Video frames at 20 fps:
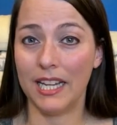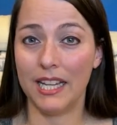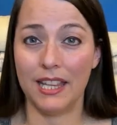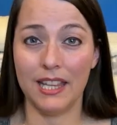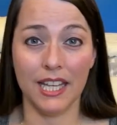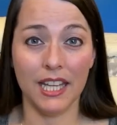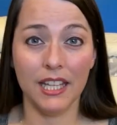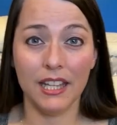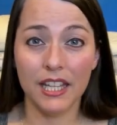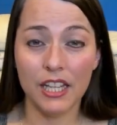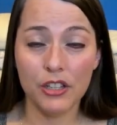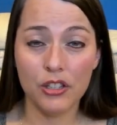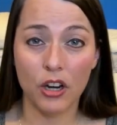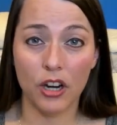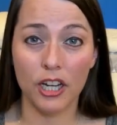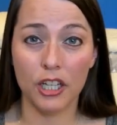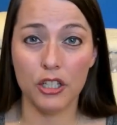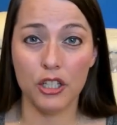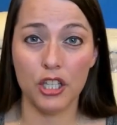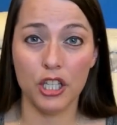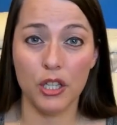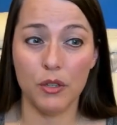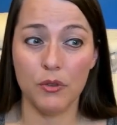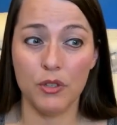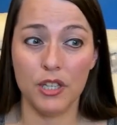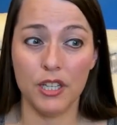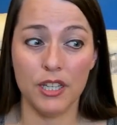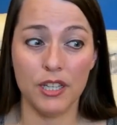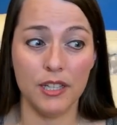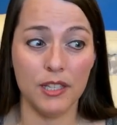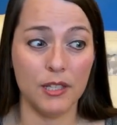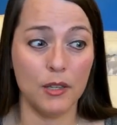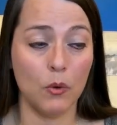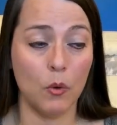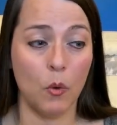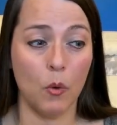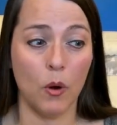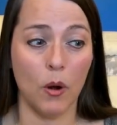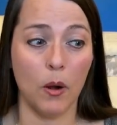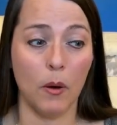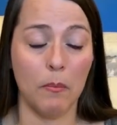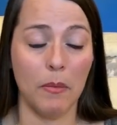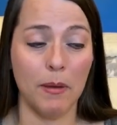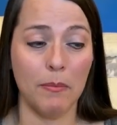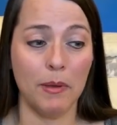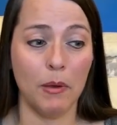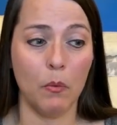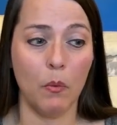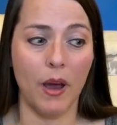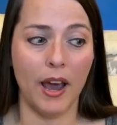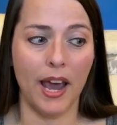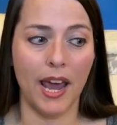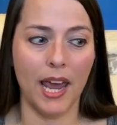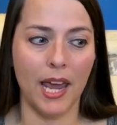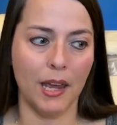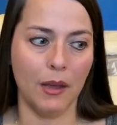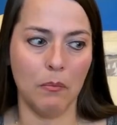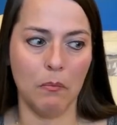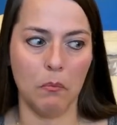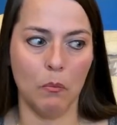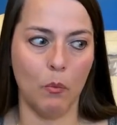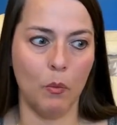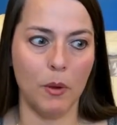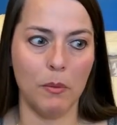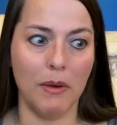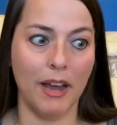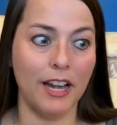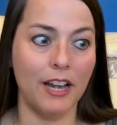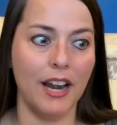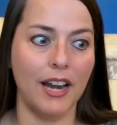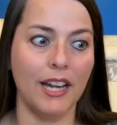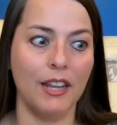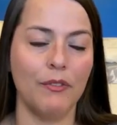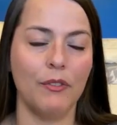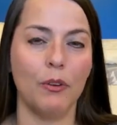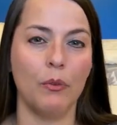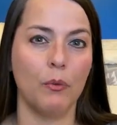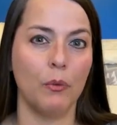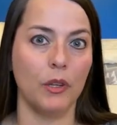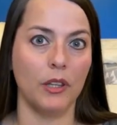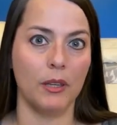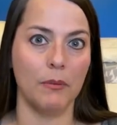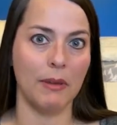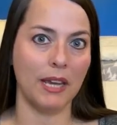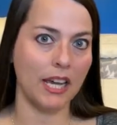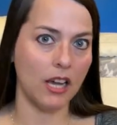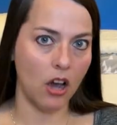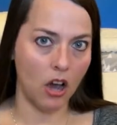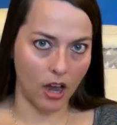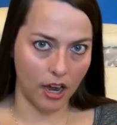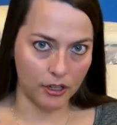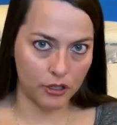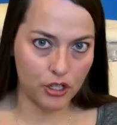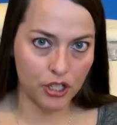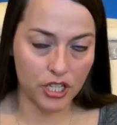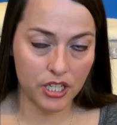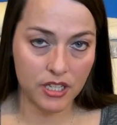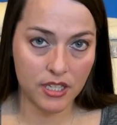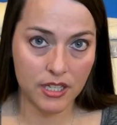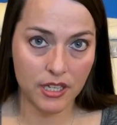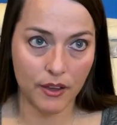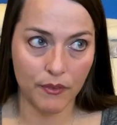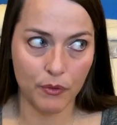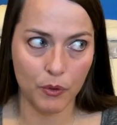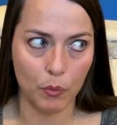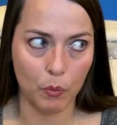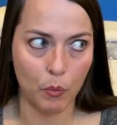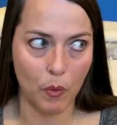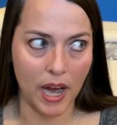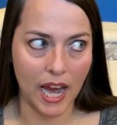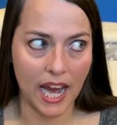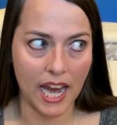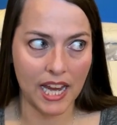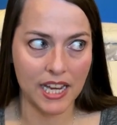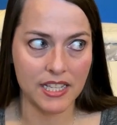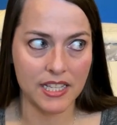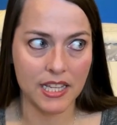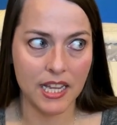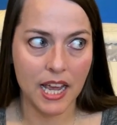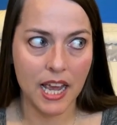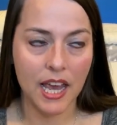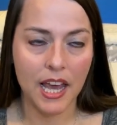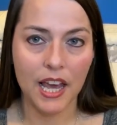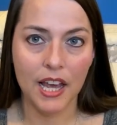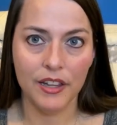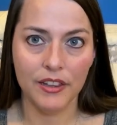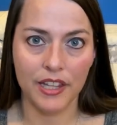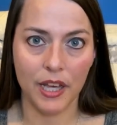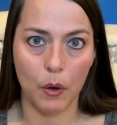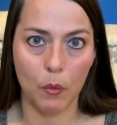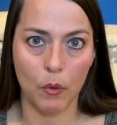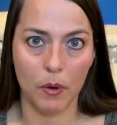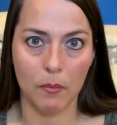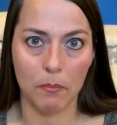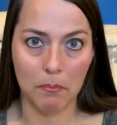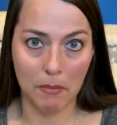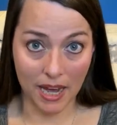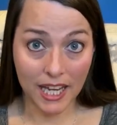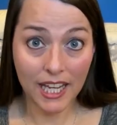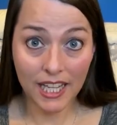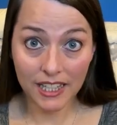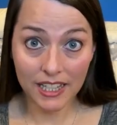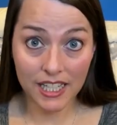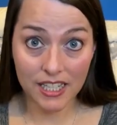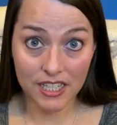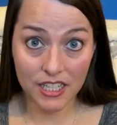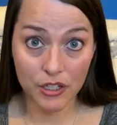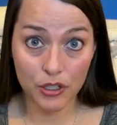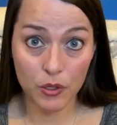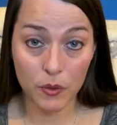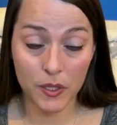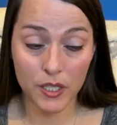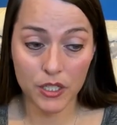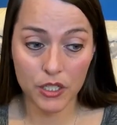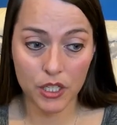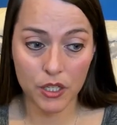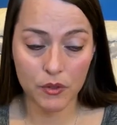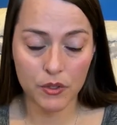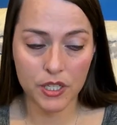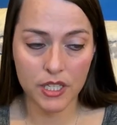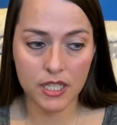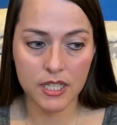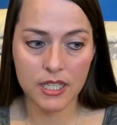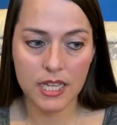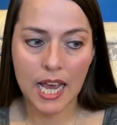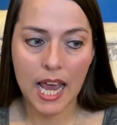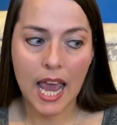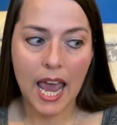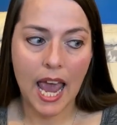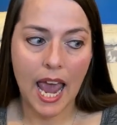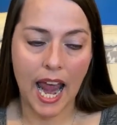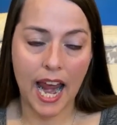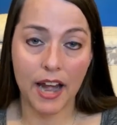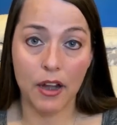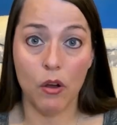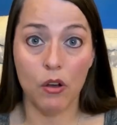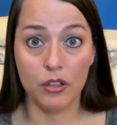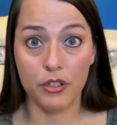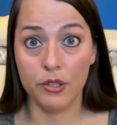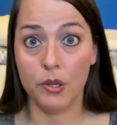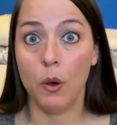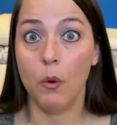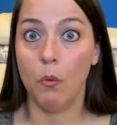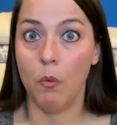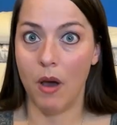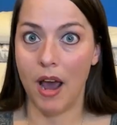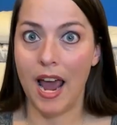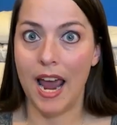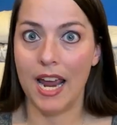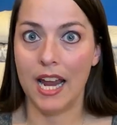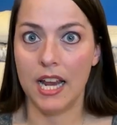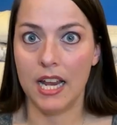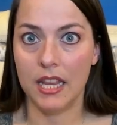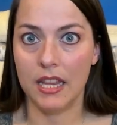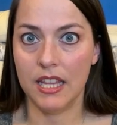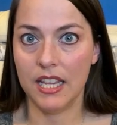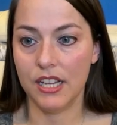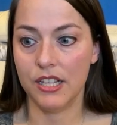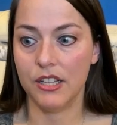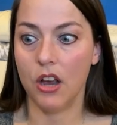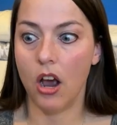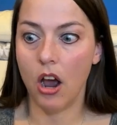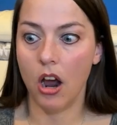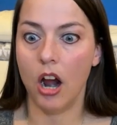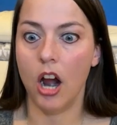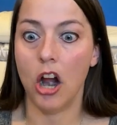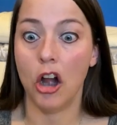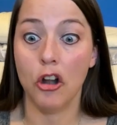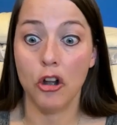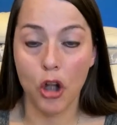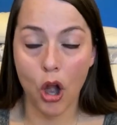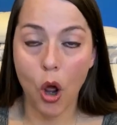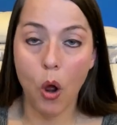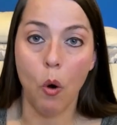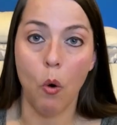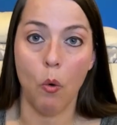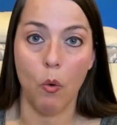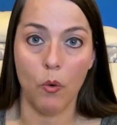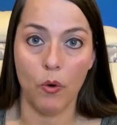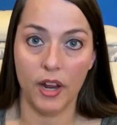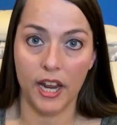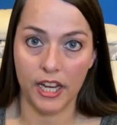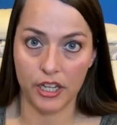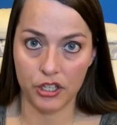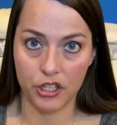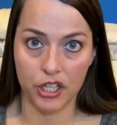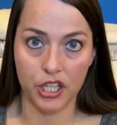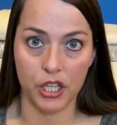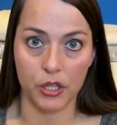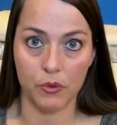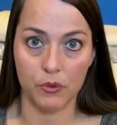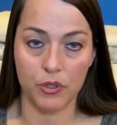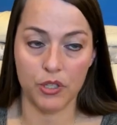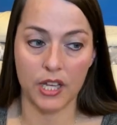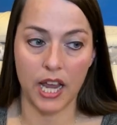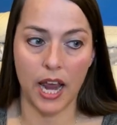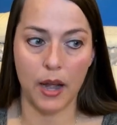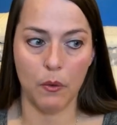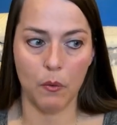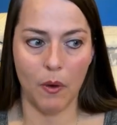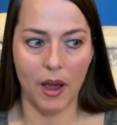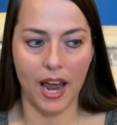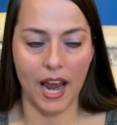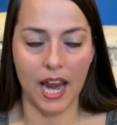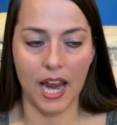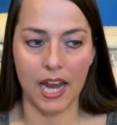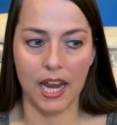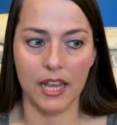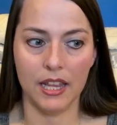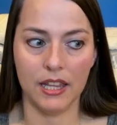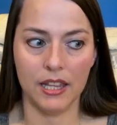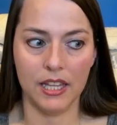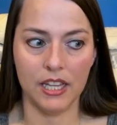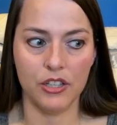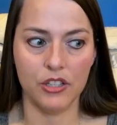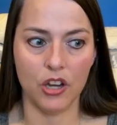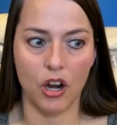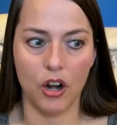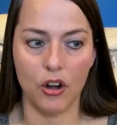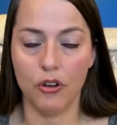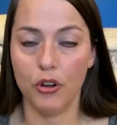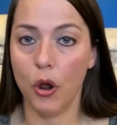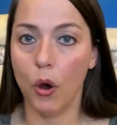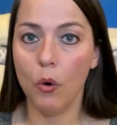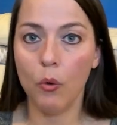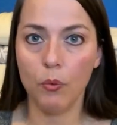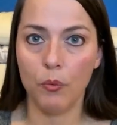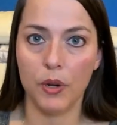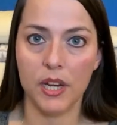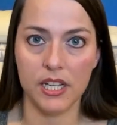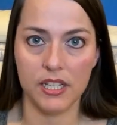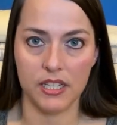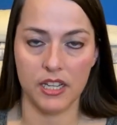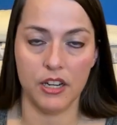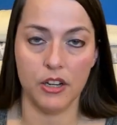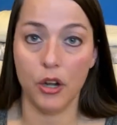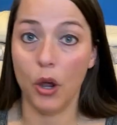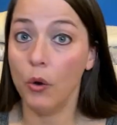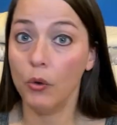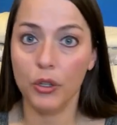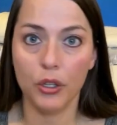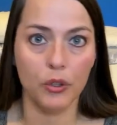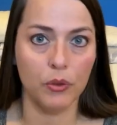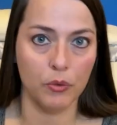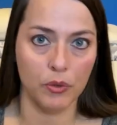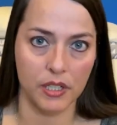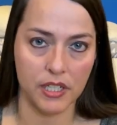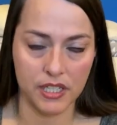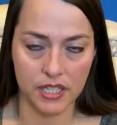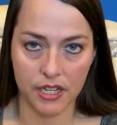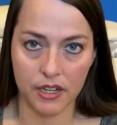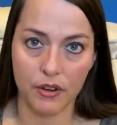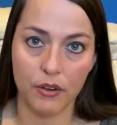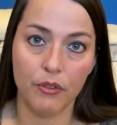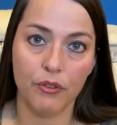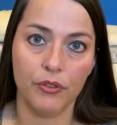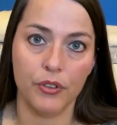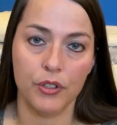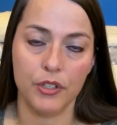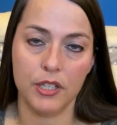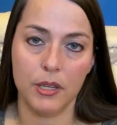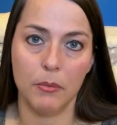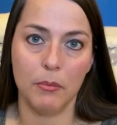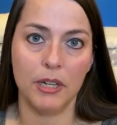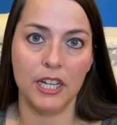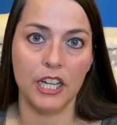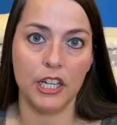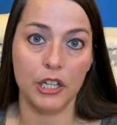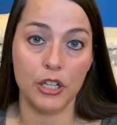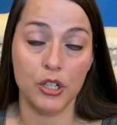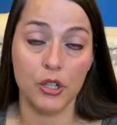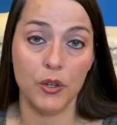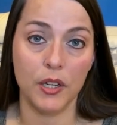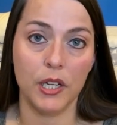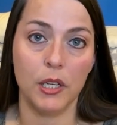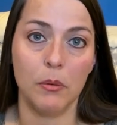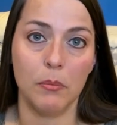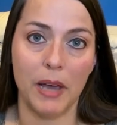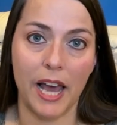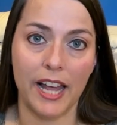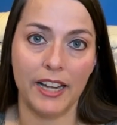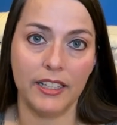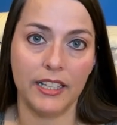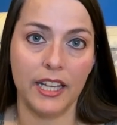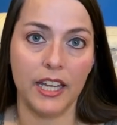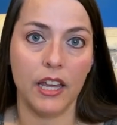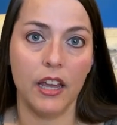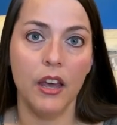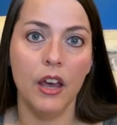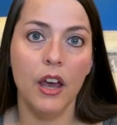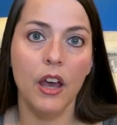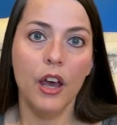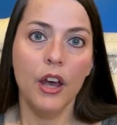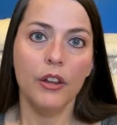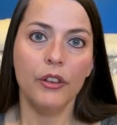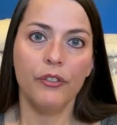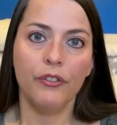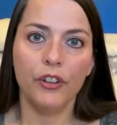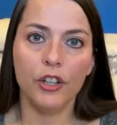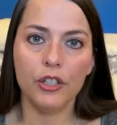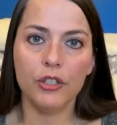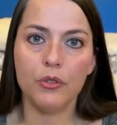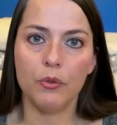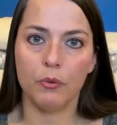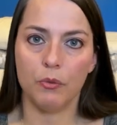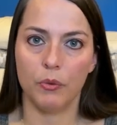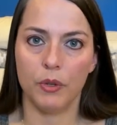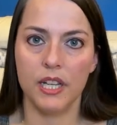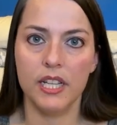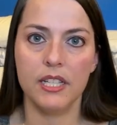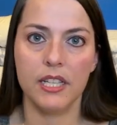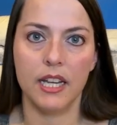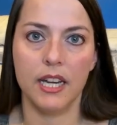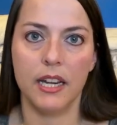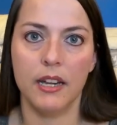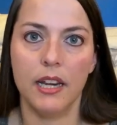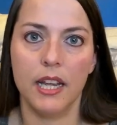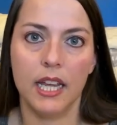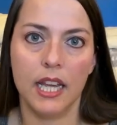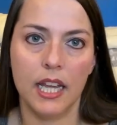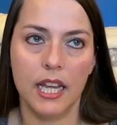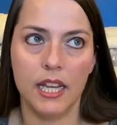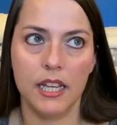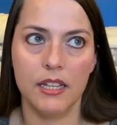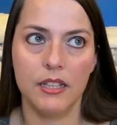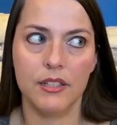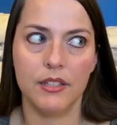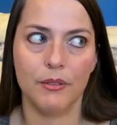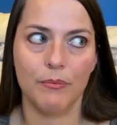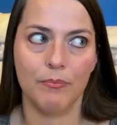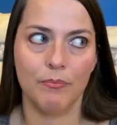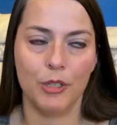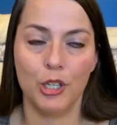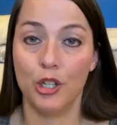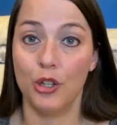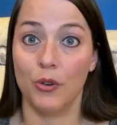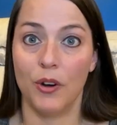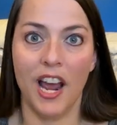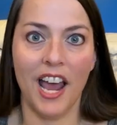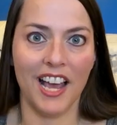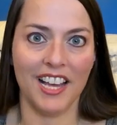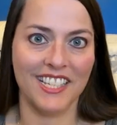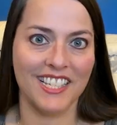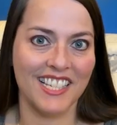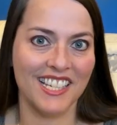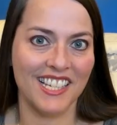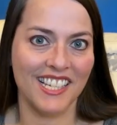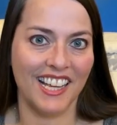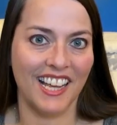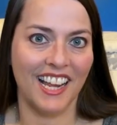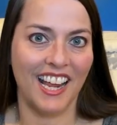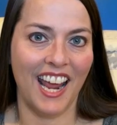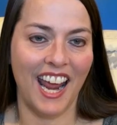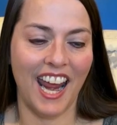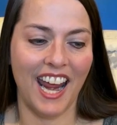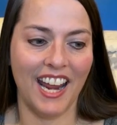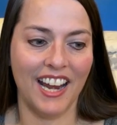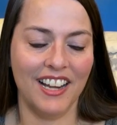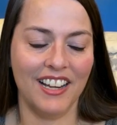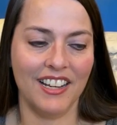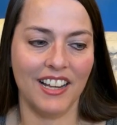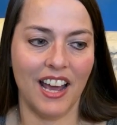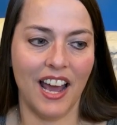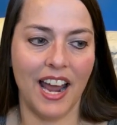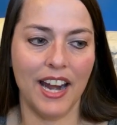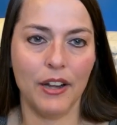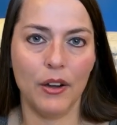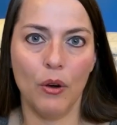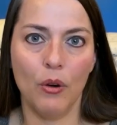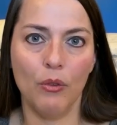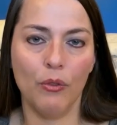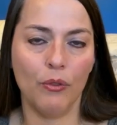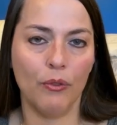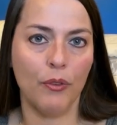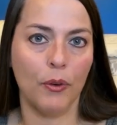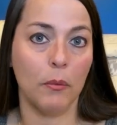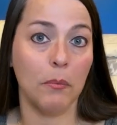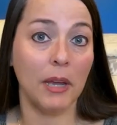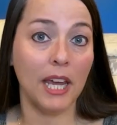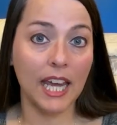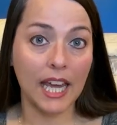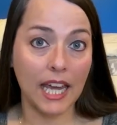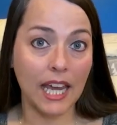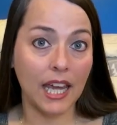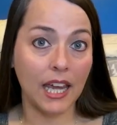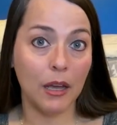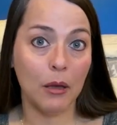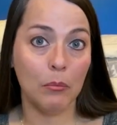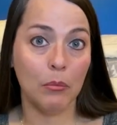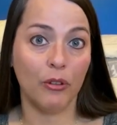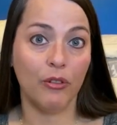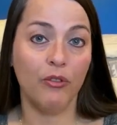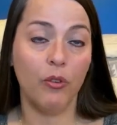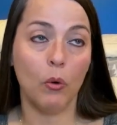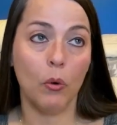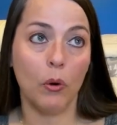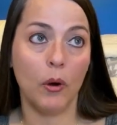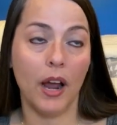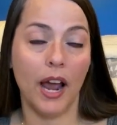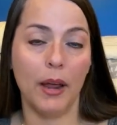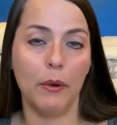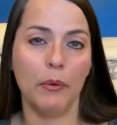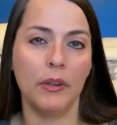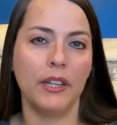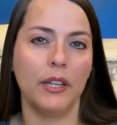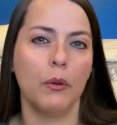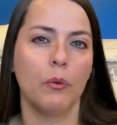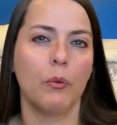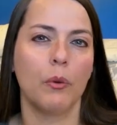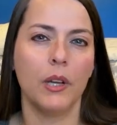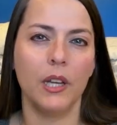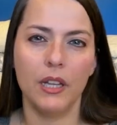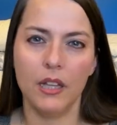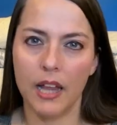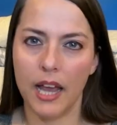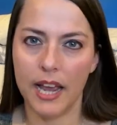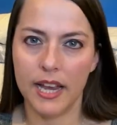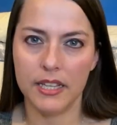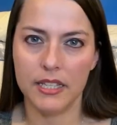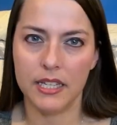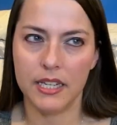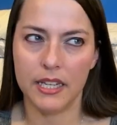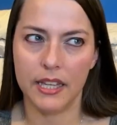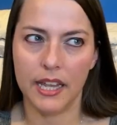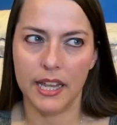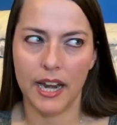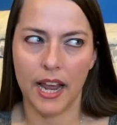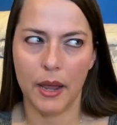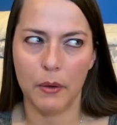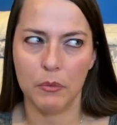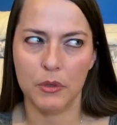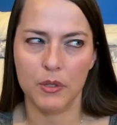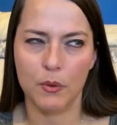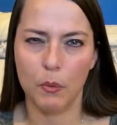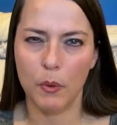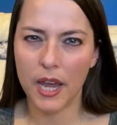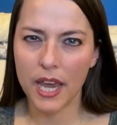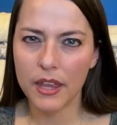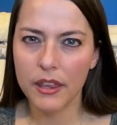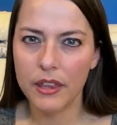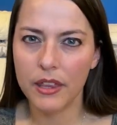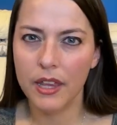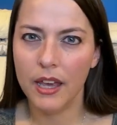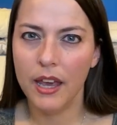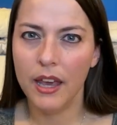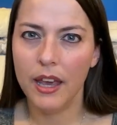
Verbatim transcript: think these are excuses, or maybe why we might not even really be conscious of the ways that we're making these into excuses and also why these are no excuse and why these are no reason, no good reason for somebody to treat you badly. The first reason is stress. And I know for me, before I really realized that I was with